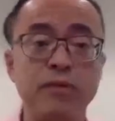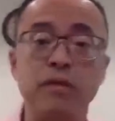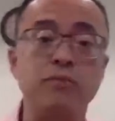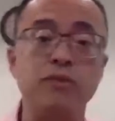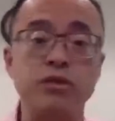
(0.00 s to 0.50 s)

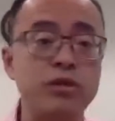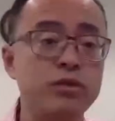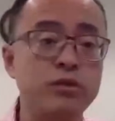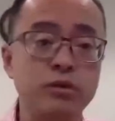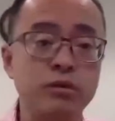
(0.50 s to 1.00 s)
I
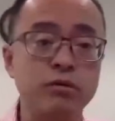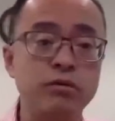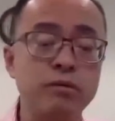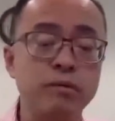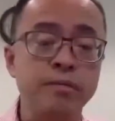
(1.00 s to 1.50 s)
restructured the
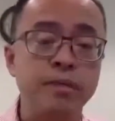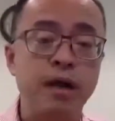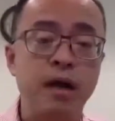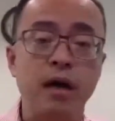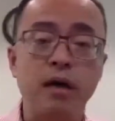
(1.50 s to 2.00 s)
whole
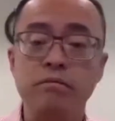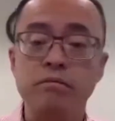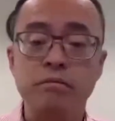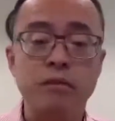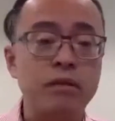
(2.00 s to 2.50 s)

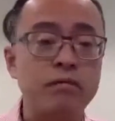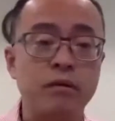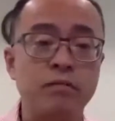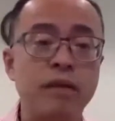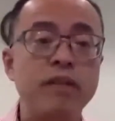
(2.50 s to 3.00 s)

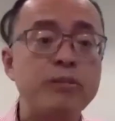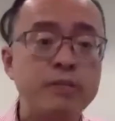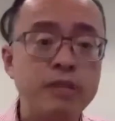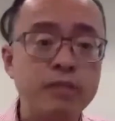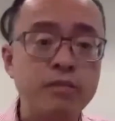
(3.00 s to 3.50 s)

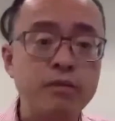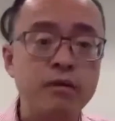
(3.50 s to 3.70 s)
management team.